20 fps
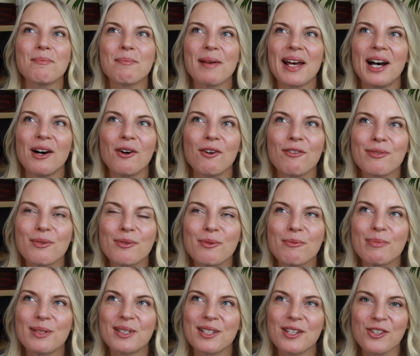powerful
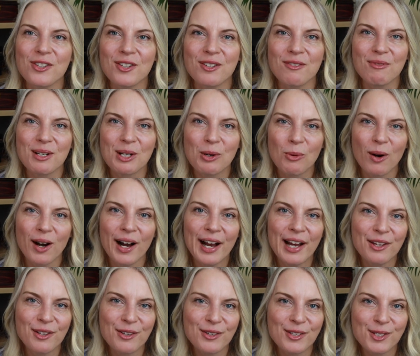position require you